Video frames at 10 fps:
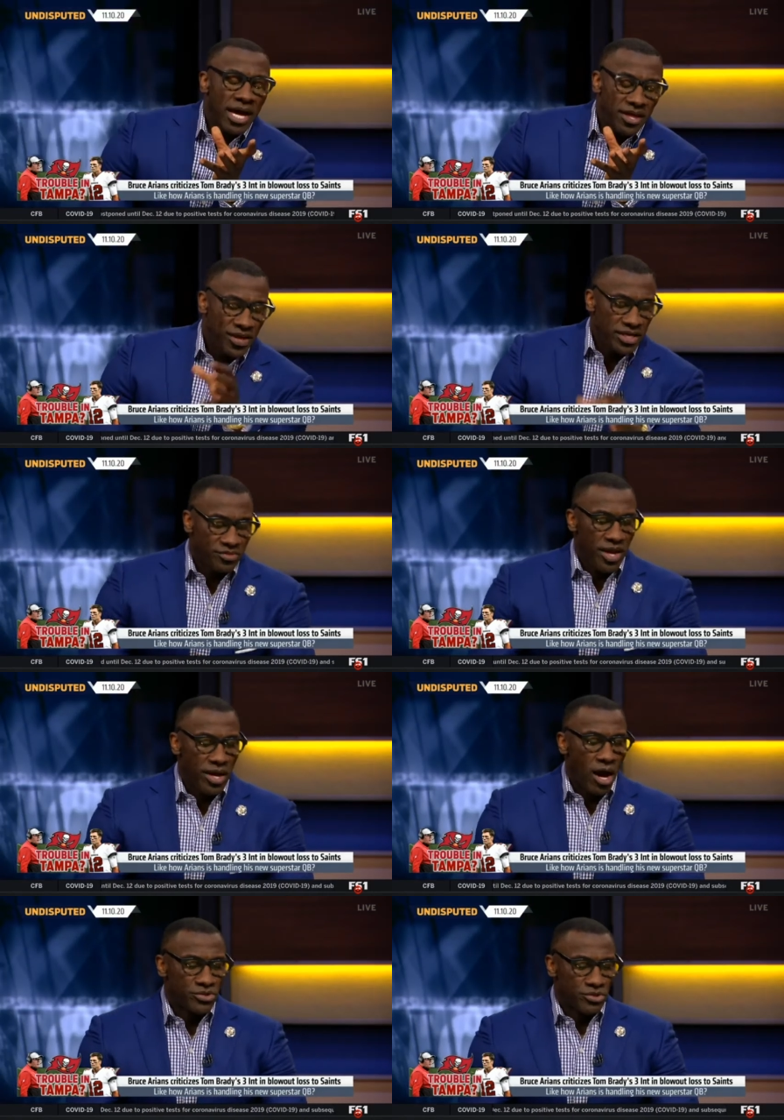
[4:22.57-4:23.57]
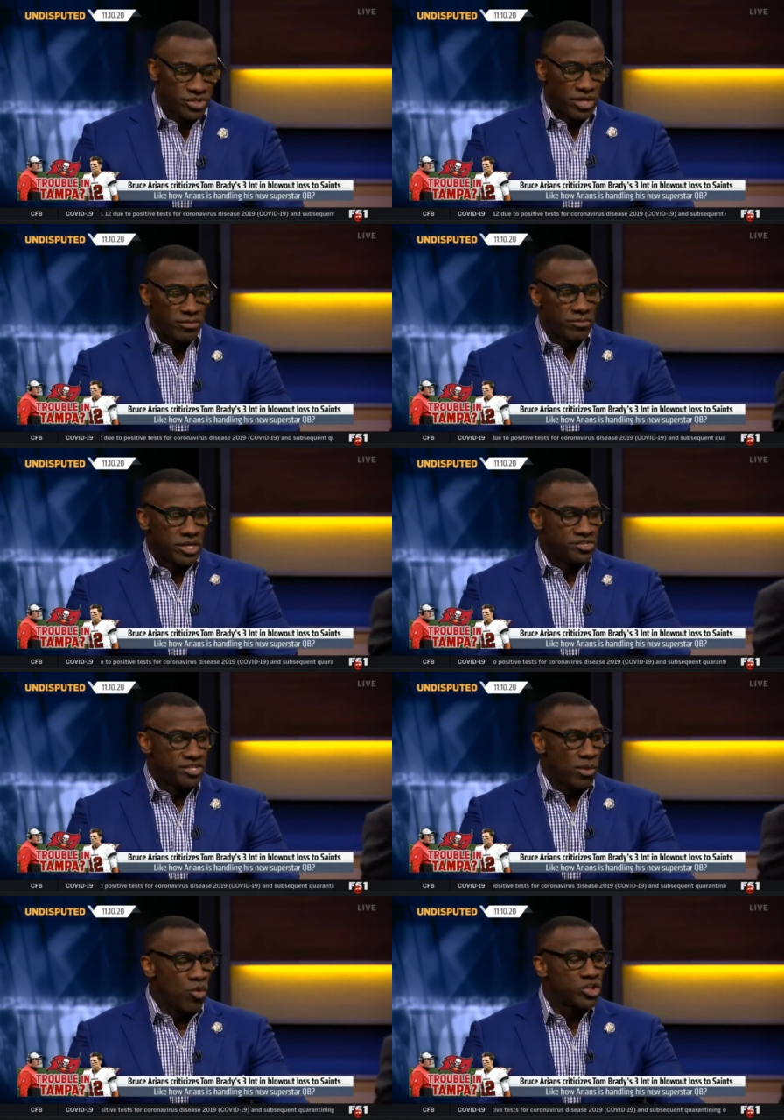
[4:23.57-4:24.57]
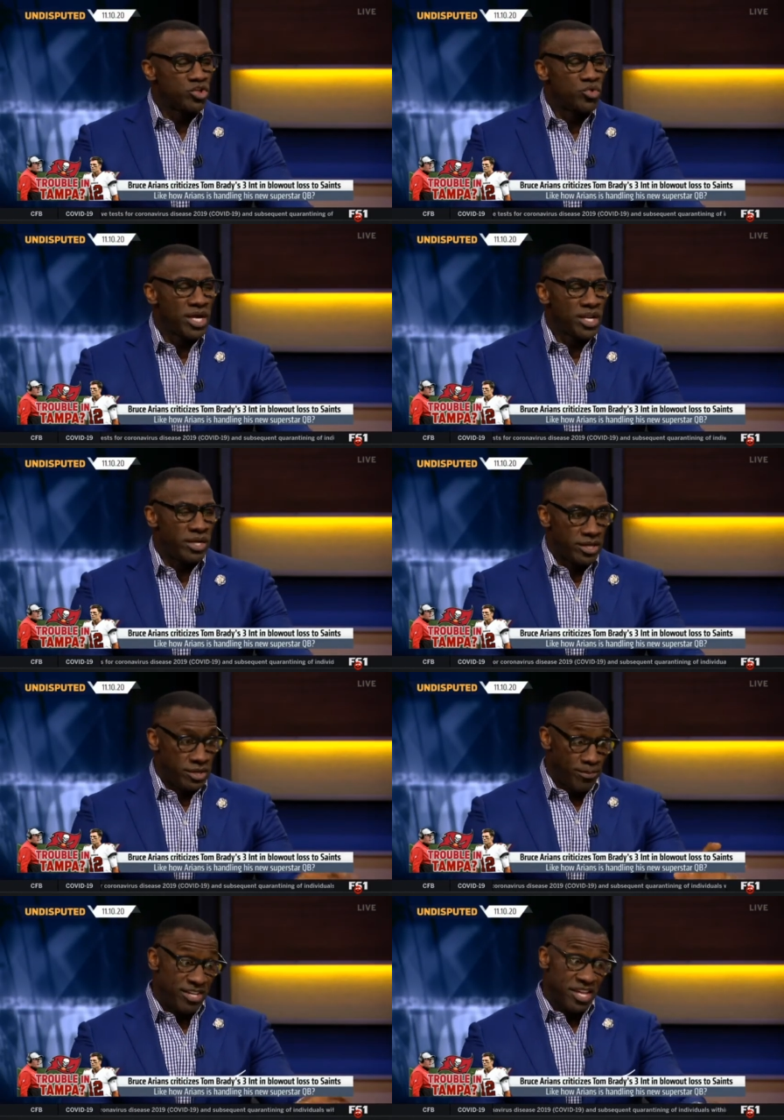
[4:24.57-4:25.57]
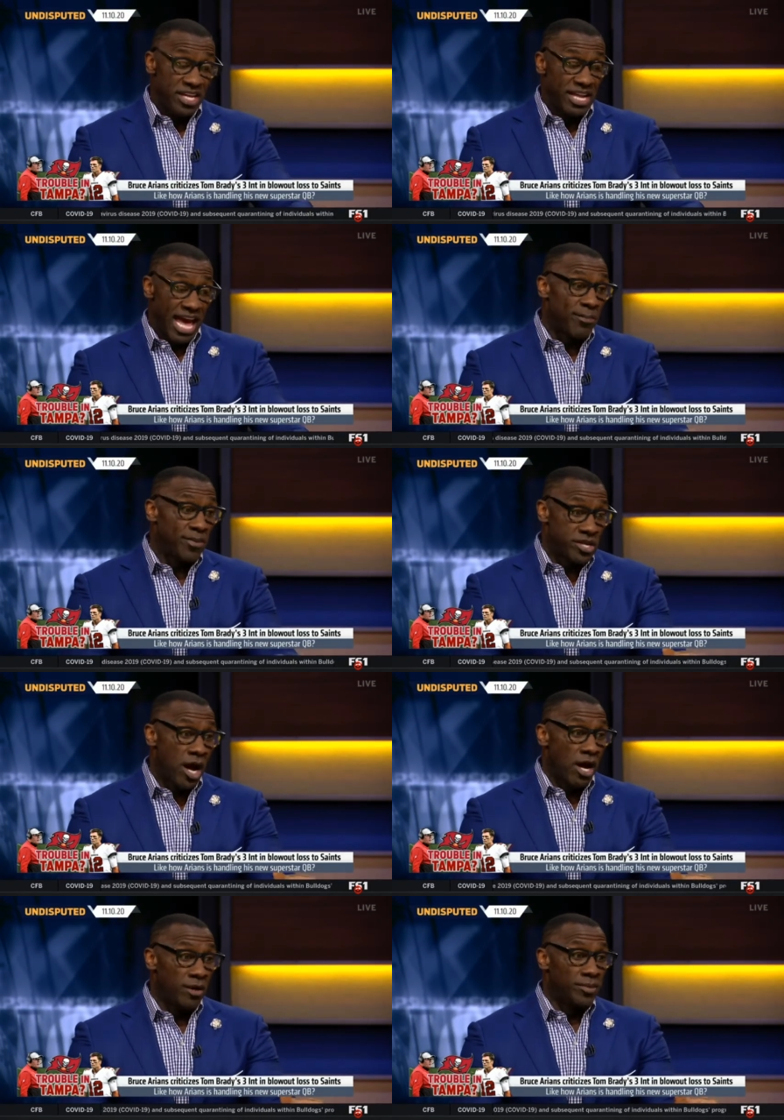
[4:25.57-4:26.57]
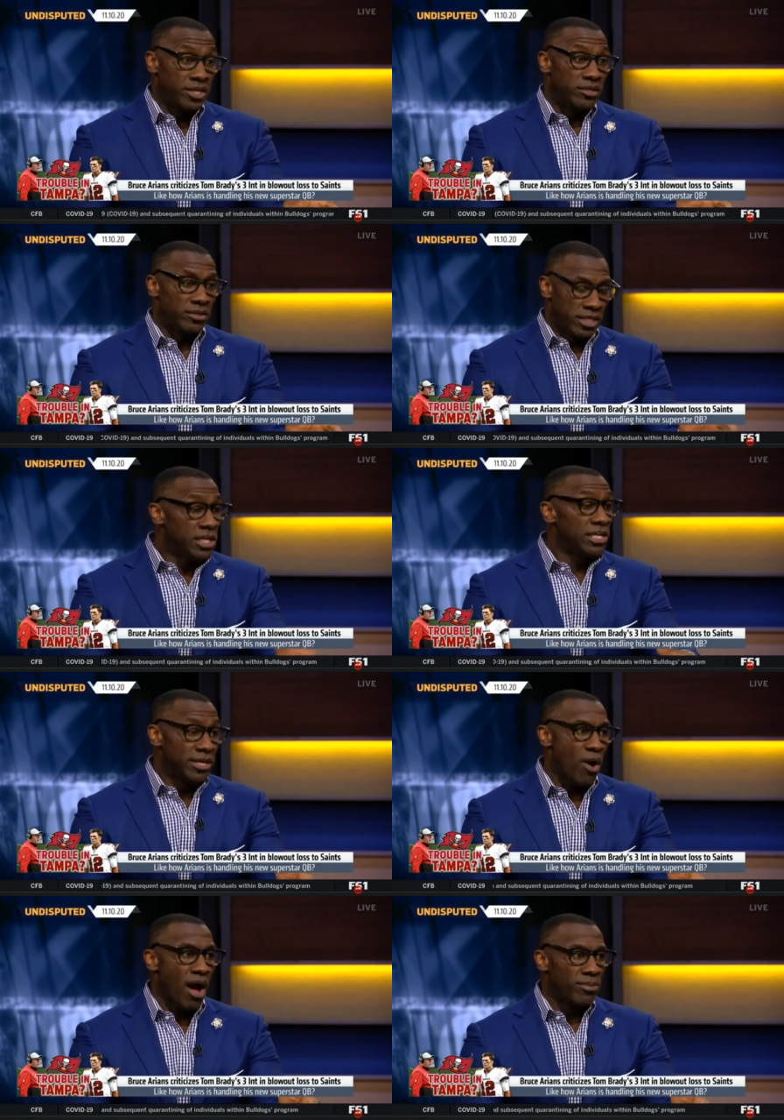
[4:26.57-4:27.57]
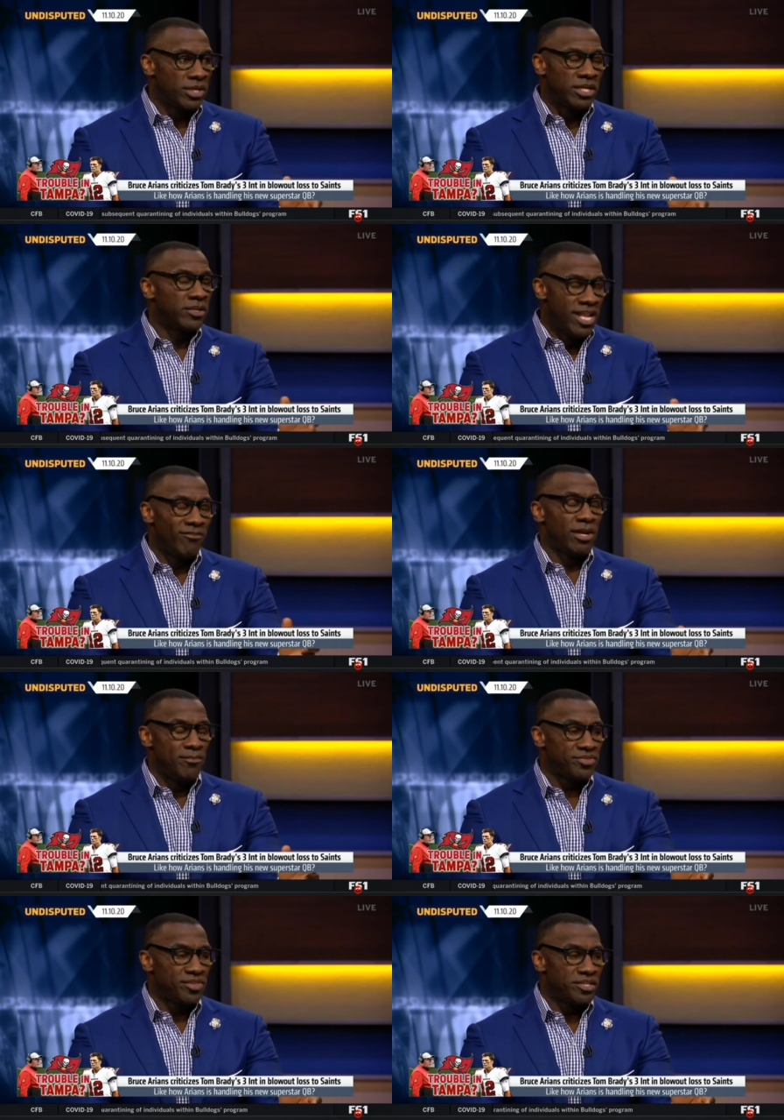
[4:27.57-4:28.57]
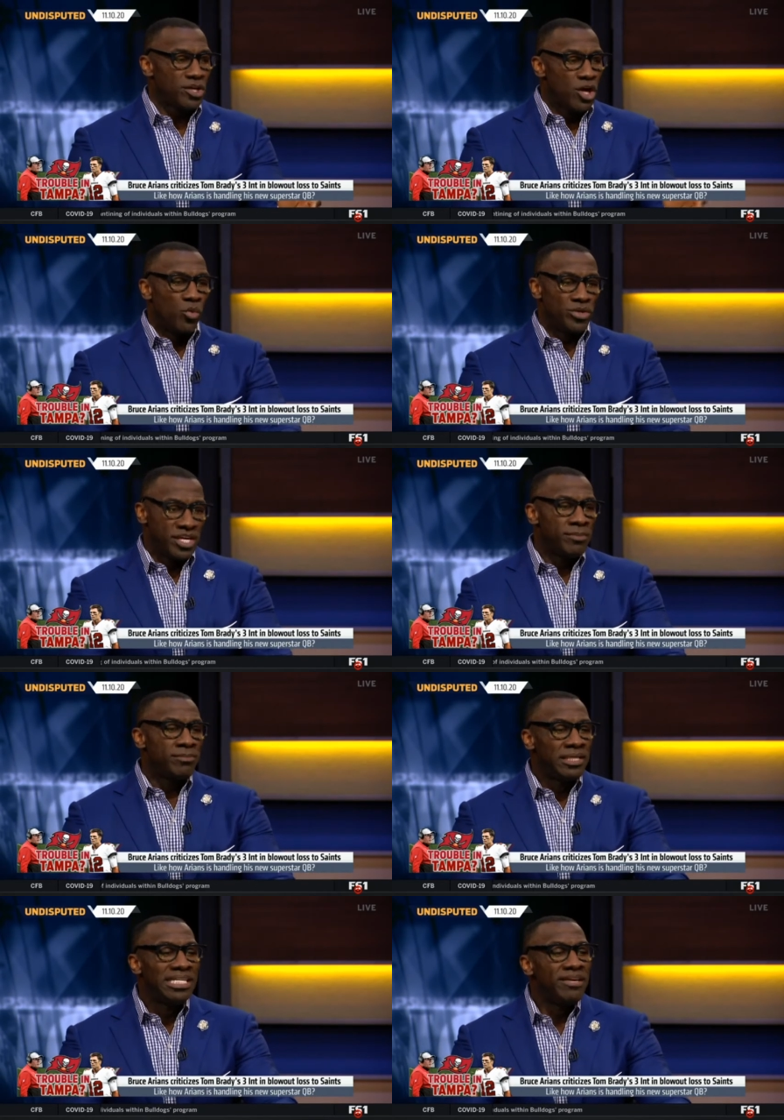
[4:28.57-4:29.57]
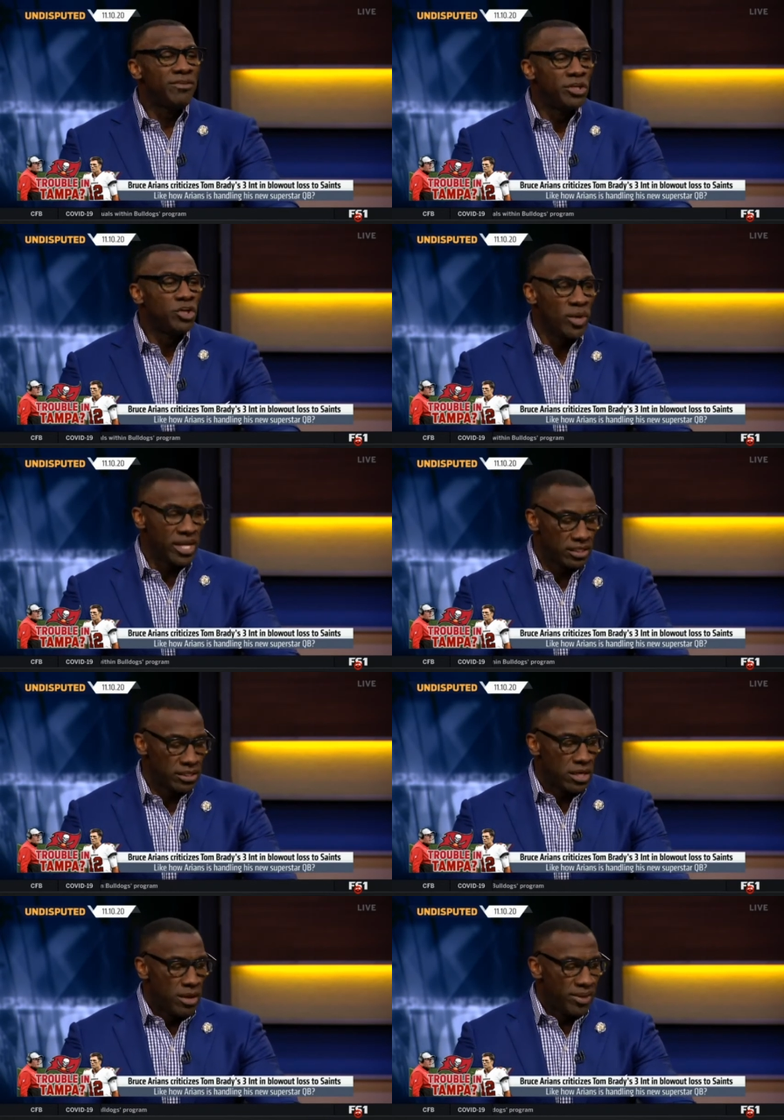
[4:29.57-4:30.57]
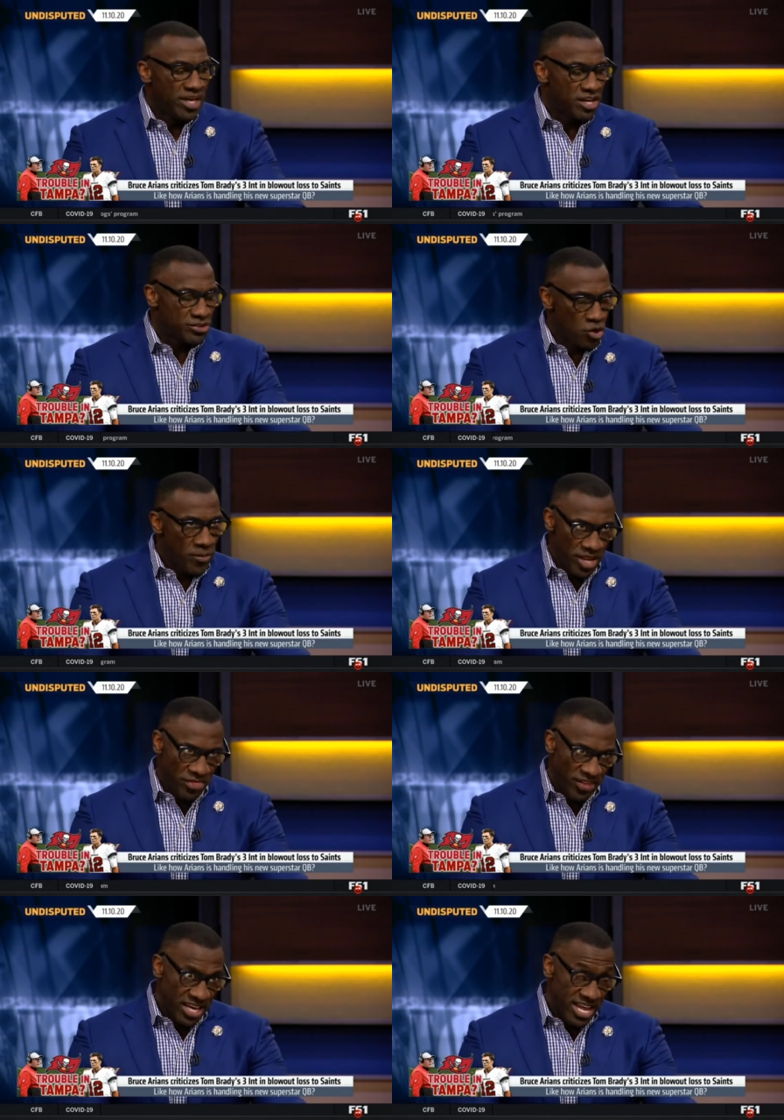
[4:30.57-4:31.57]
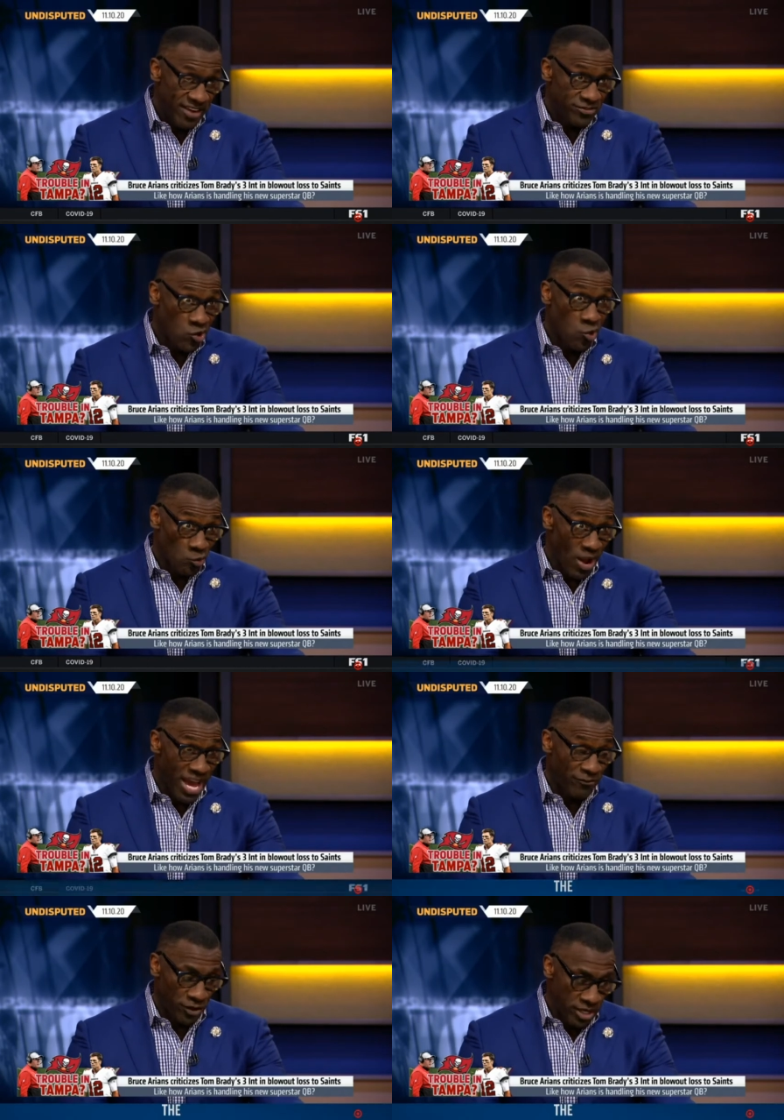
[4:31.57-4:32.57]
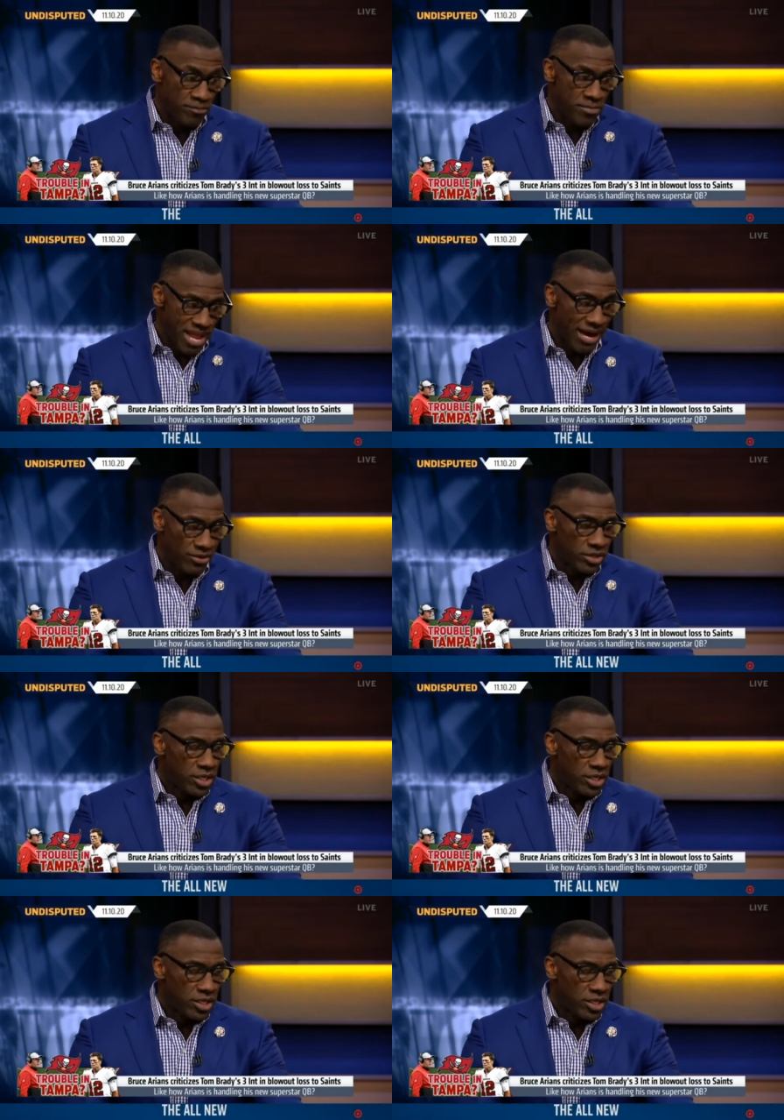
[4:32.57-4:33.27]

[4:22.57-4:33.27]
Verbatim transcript: I, I, think the thing also, Skip, is that once you get a, the best thing to happen to Tom, and he'll probably he'll never admit this, was him leaving New England because so many things have to go right for him now.